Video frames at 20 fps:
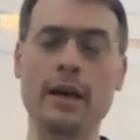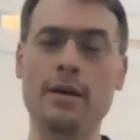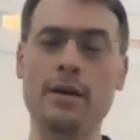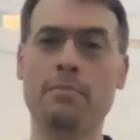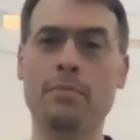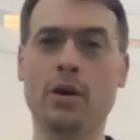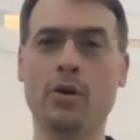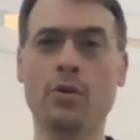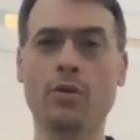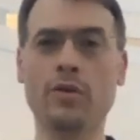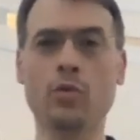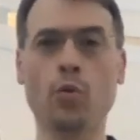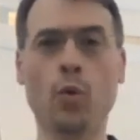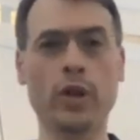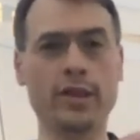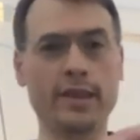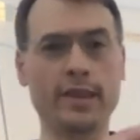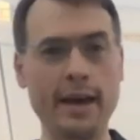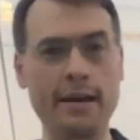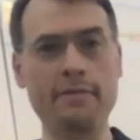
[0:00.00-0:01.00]
because
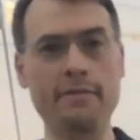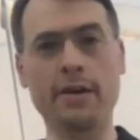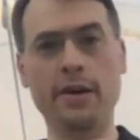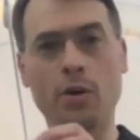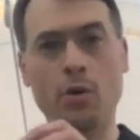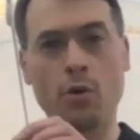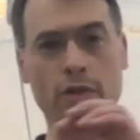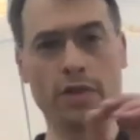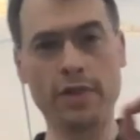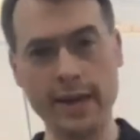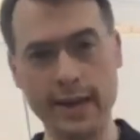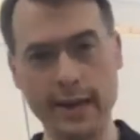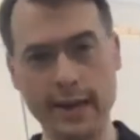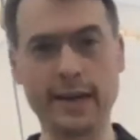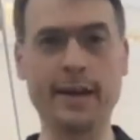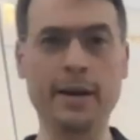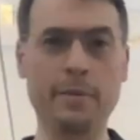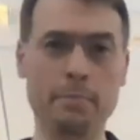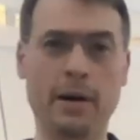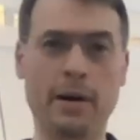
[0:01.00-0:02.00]
whatever you
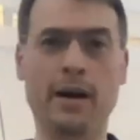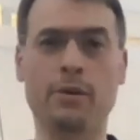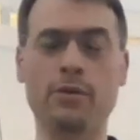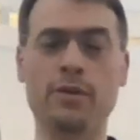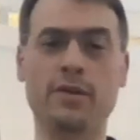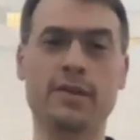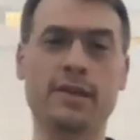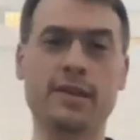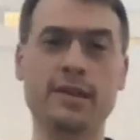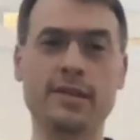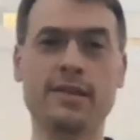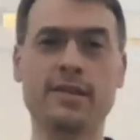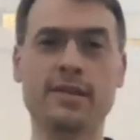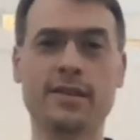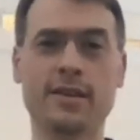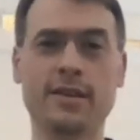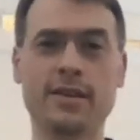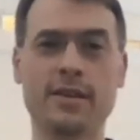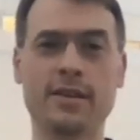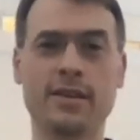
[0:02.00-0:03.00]
think about this
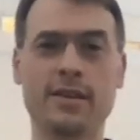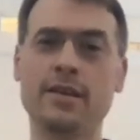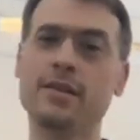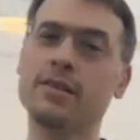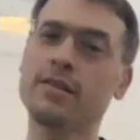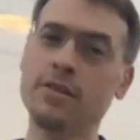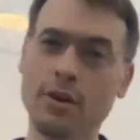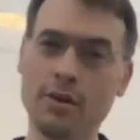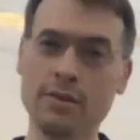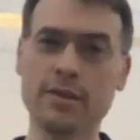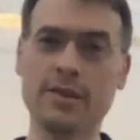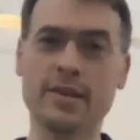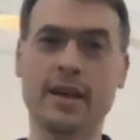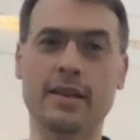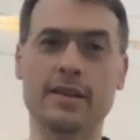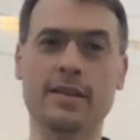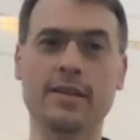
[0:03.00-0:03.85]
is not that.